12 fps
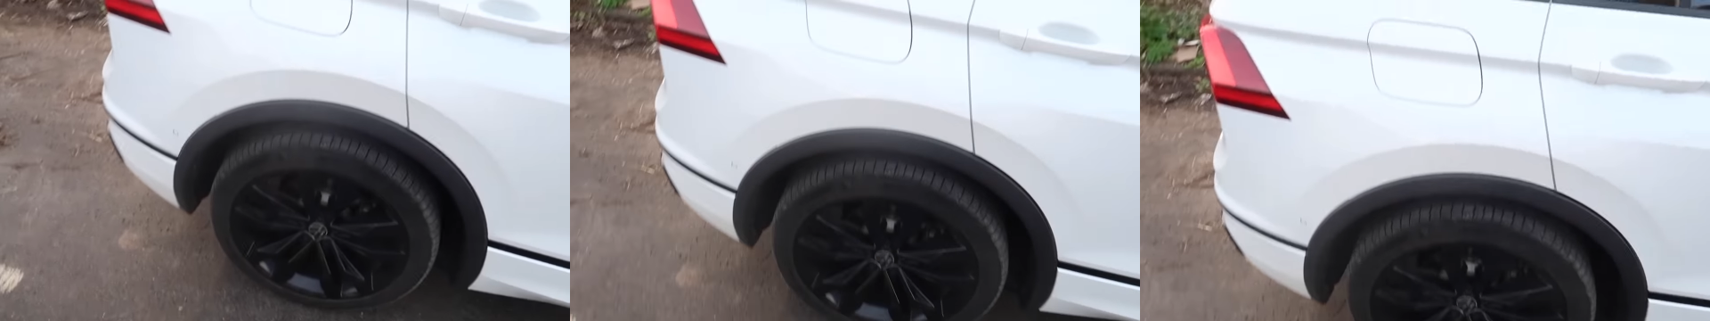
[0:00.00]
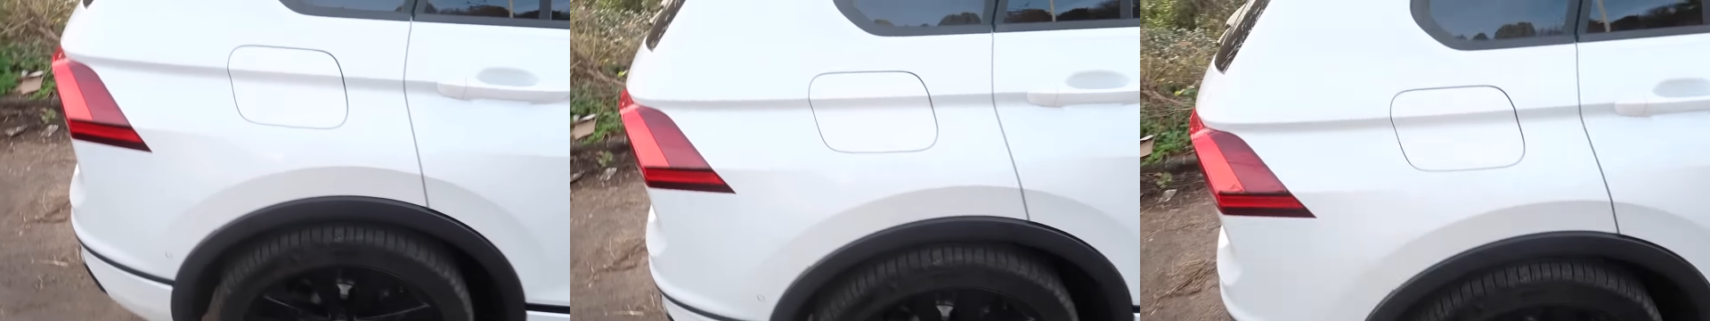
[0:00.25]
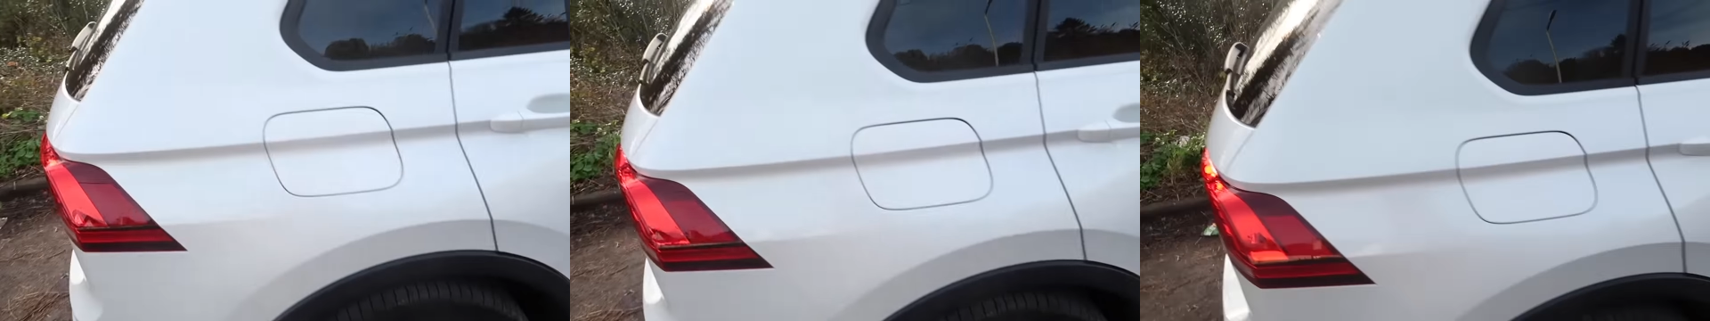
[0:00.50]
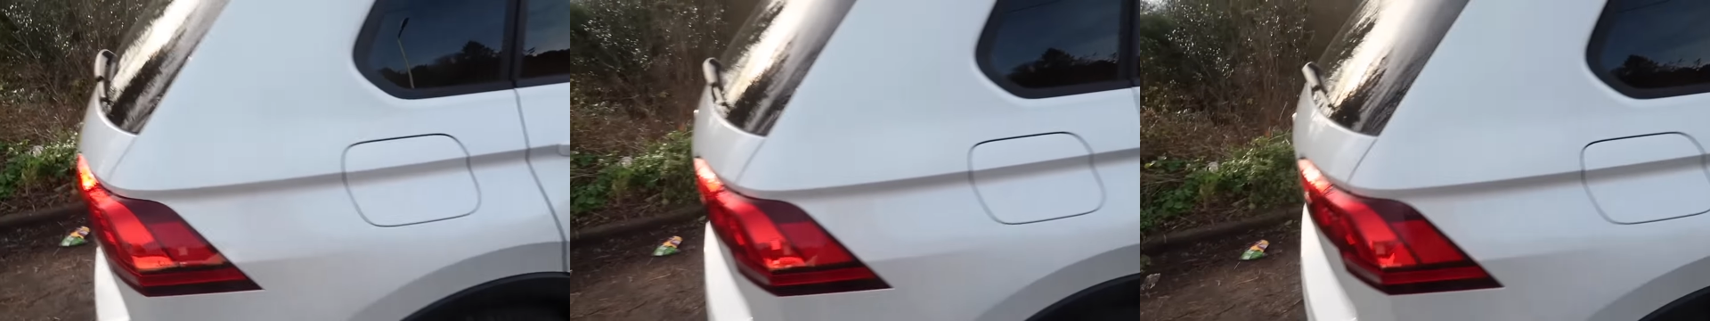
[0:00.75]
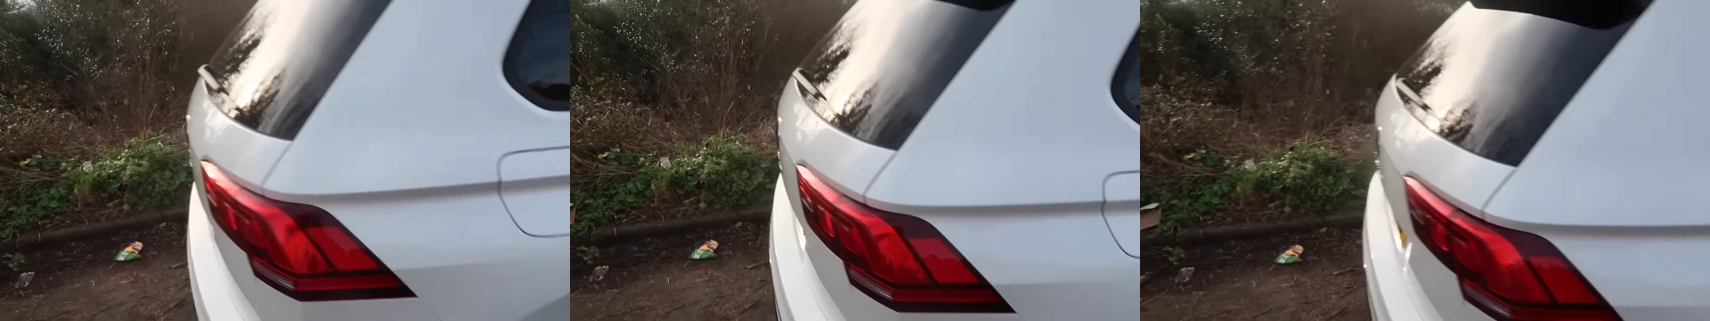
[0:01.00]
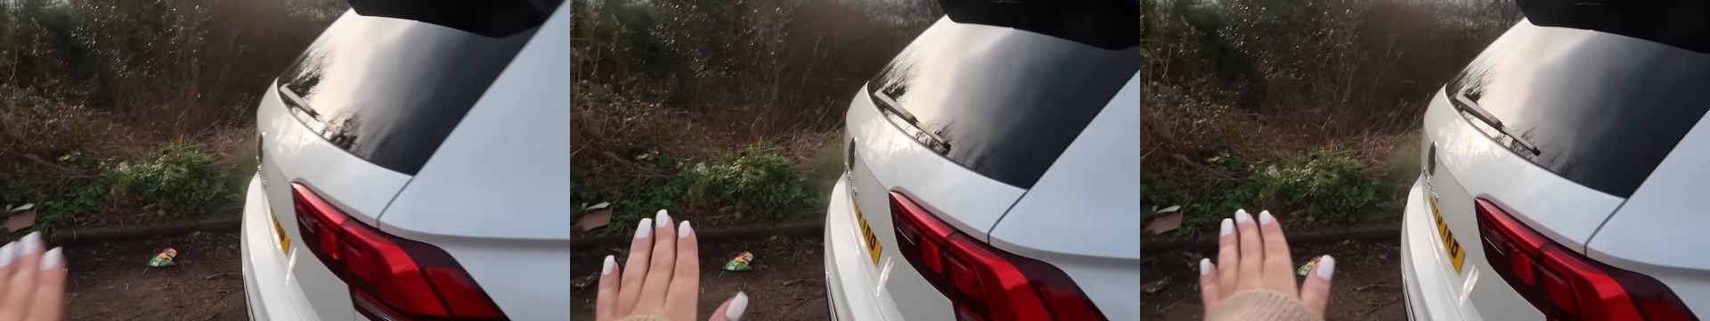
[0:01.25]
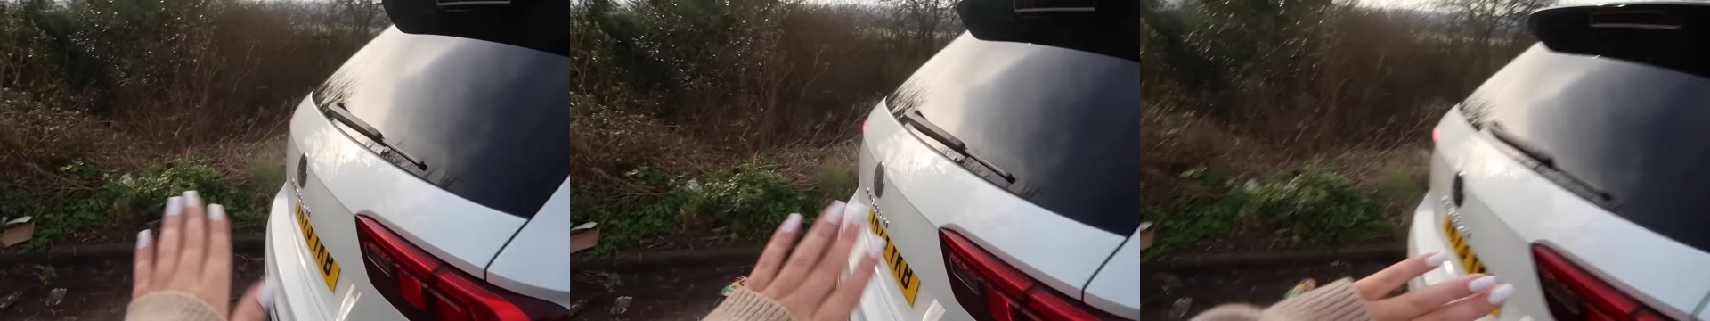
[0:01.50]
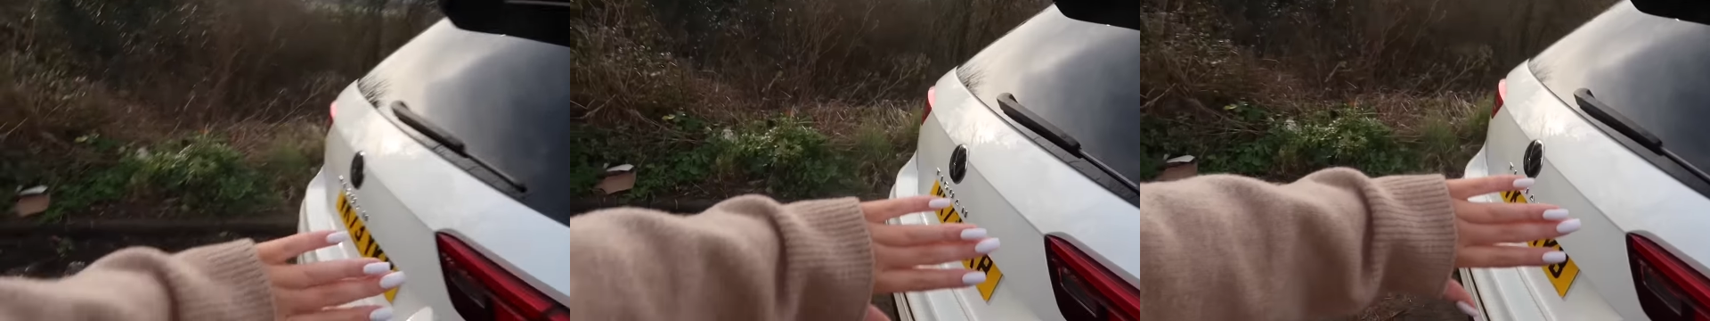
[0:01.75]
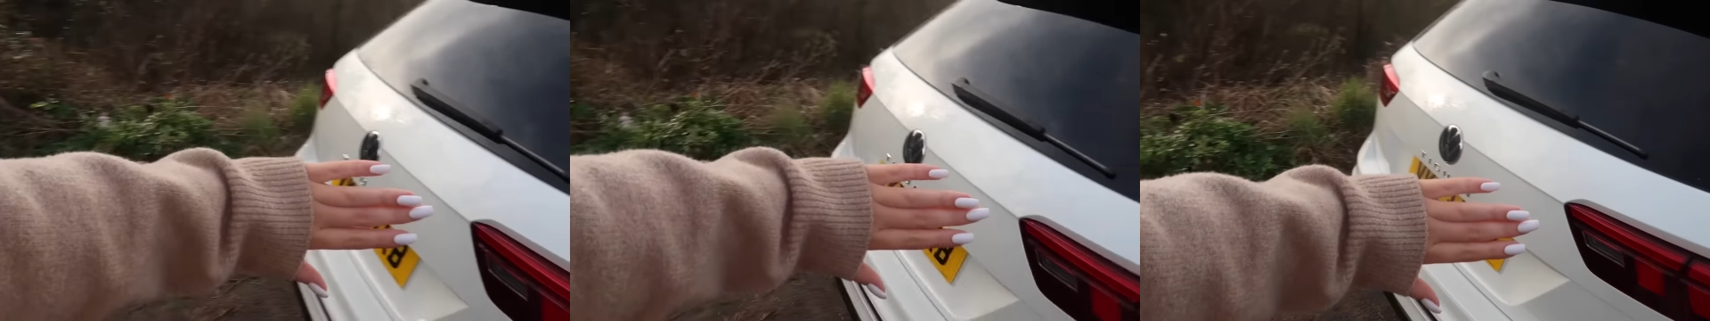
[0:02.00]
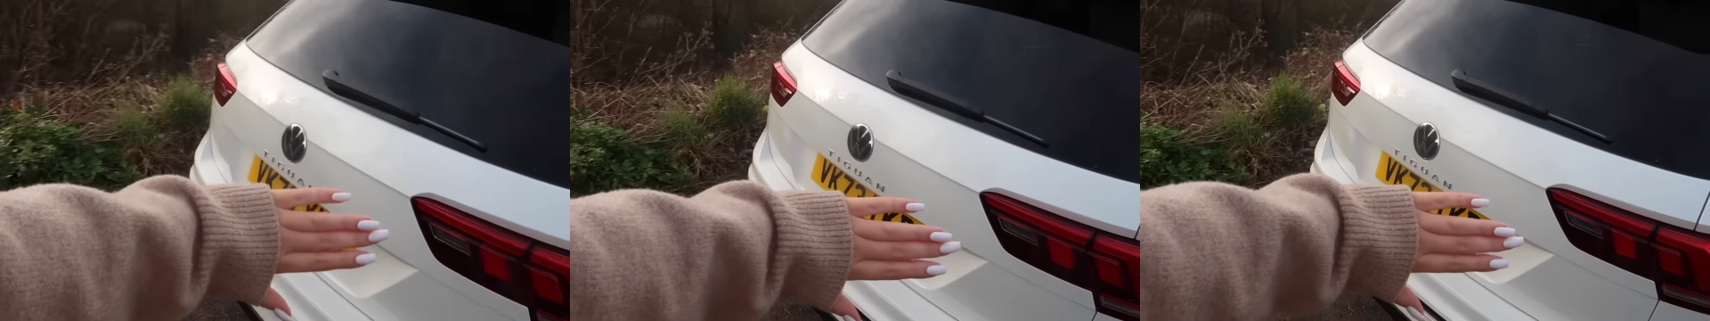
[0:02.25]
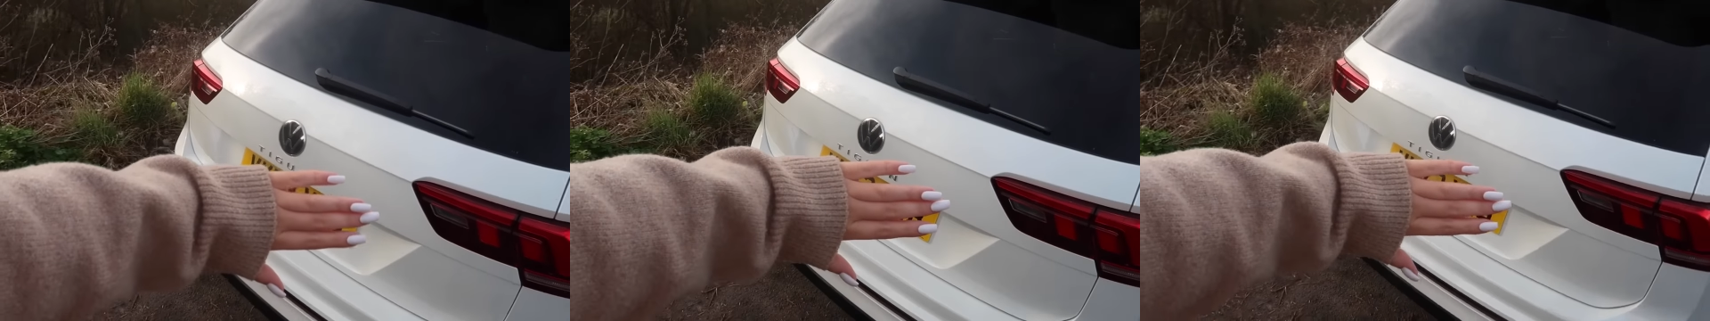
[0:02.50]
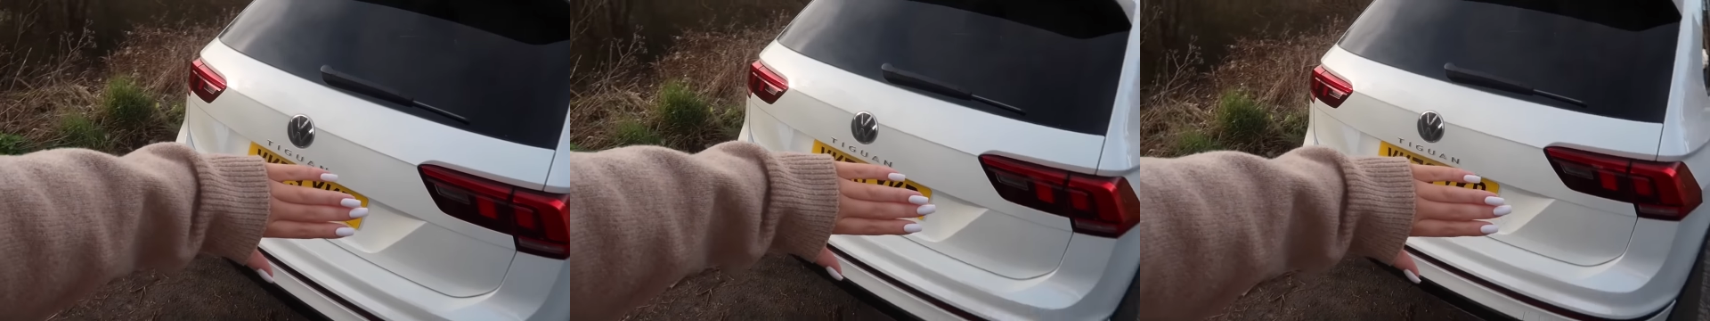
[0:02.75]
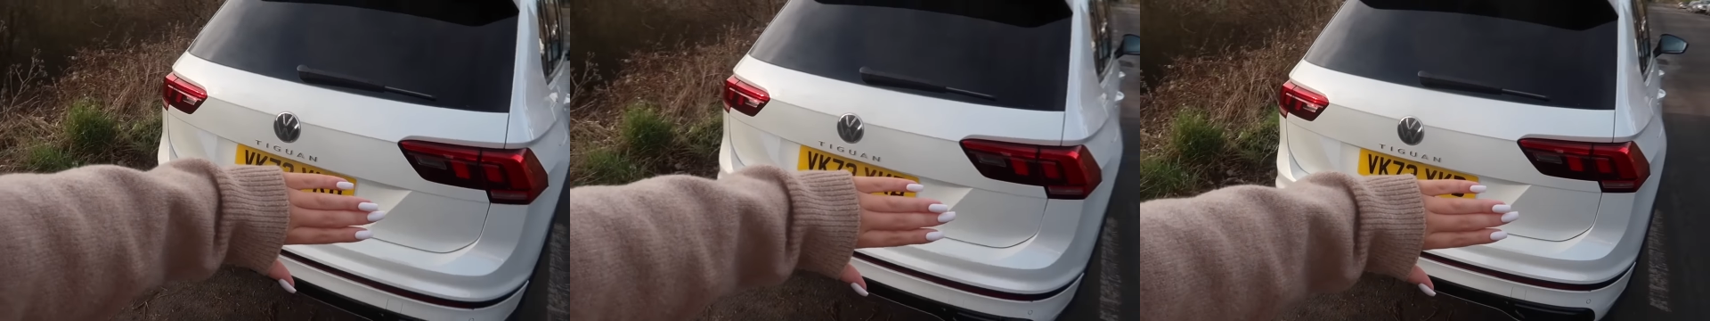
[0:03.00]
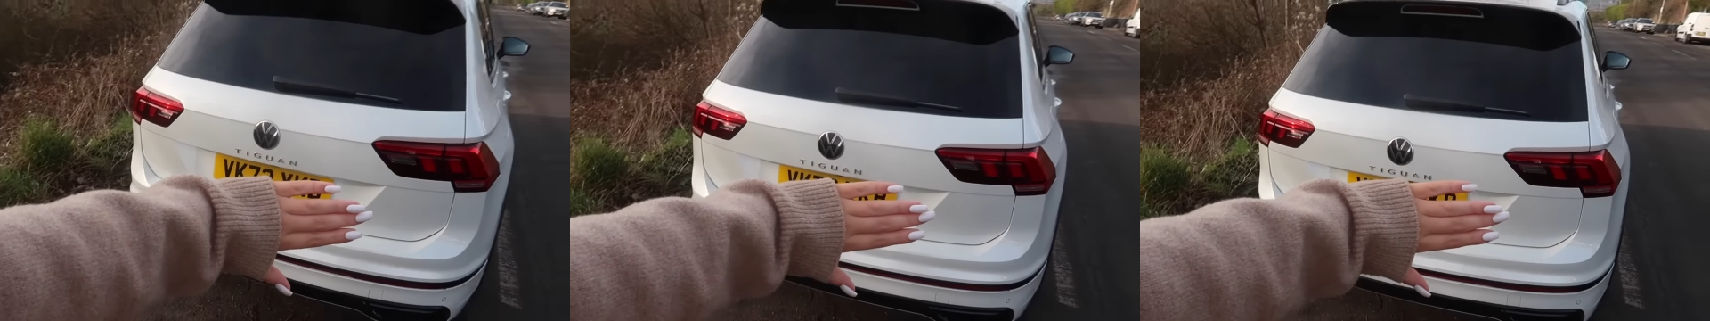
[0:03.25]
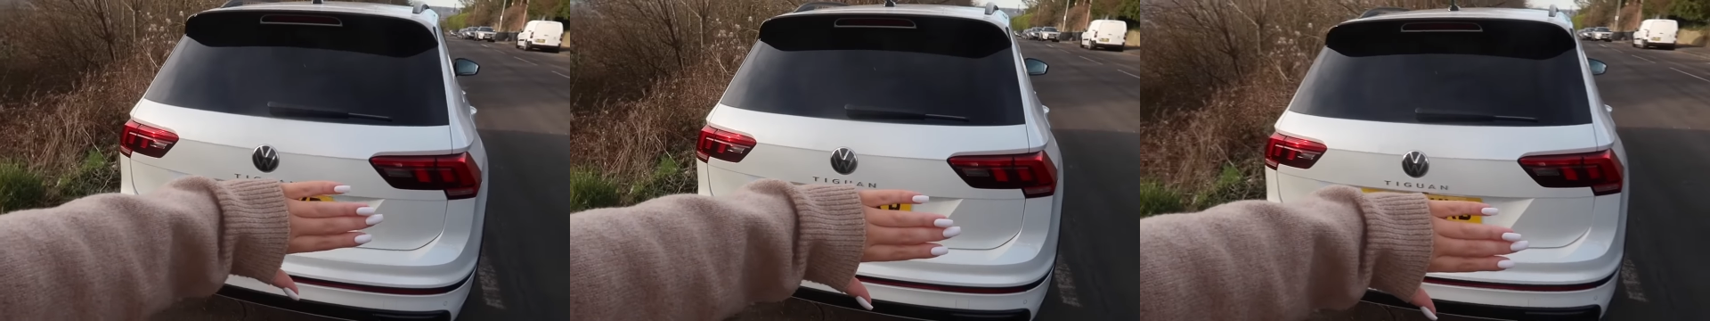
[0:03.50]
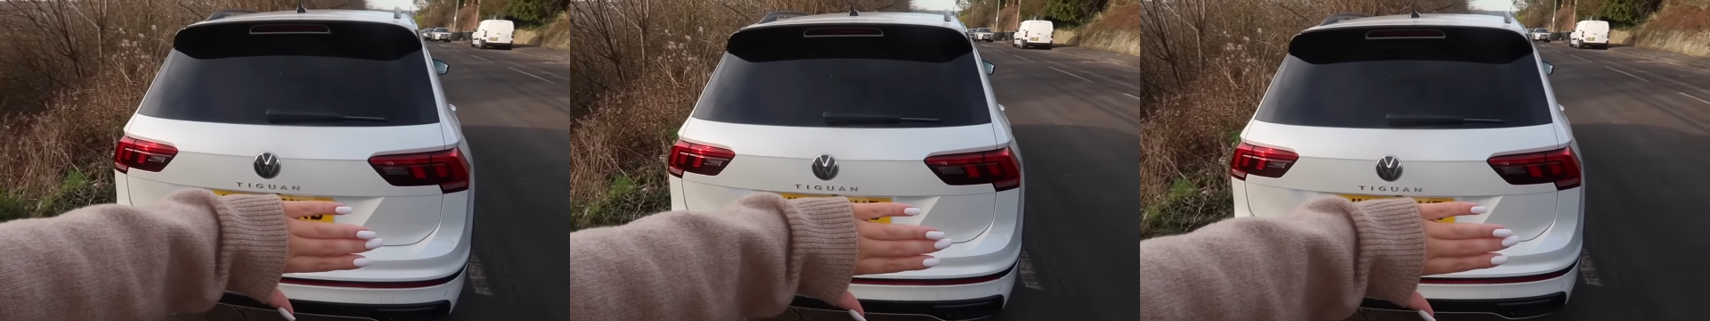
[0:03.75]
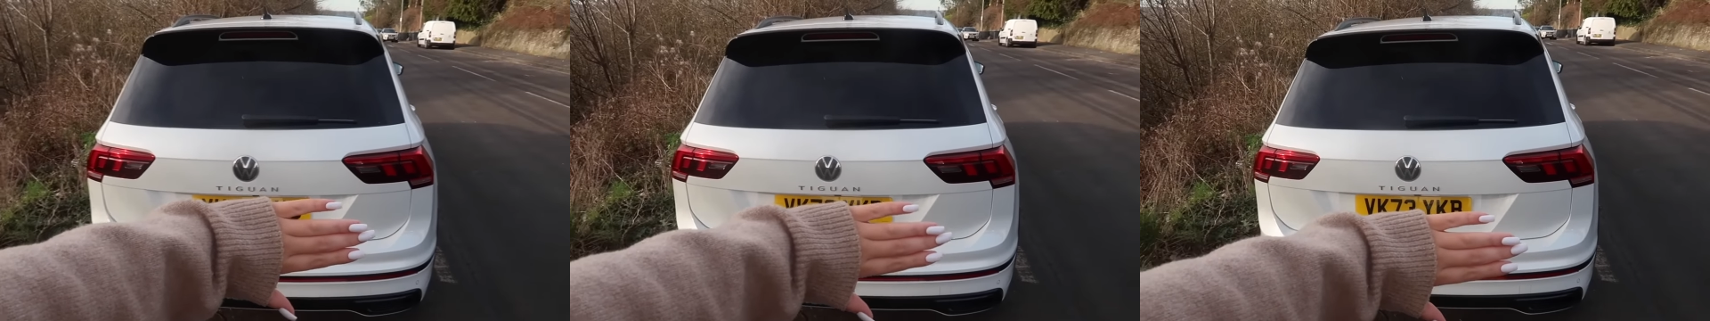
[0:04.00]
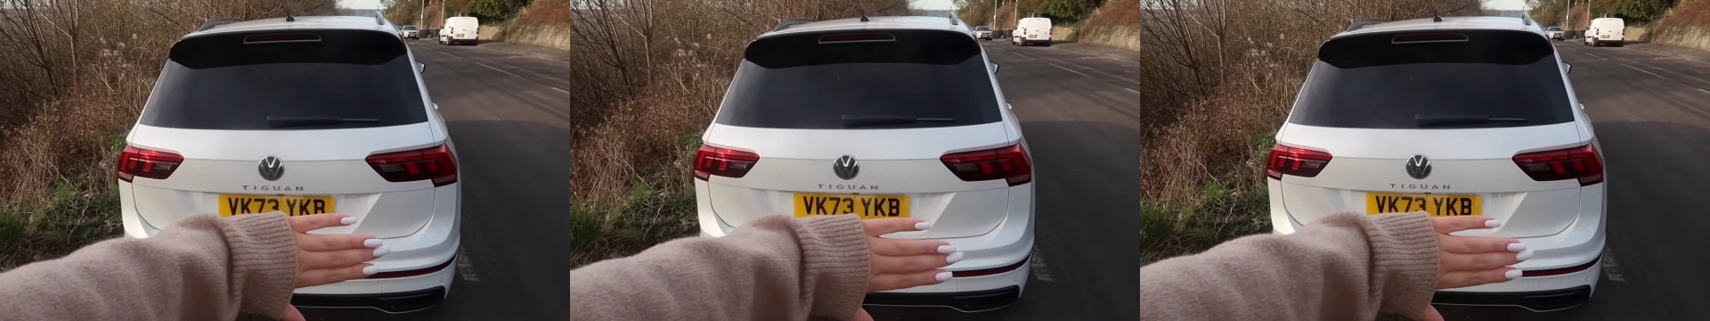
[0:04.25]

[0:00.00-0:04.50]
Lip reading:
Nobody's mouth can be seen.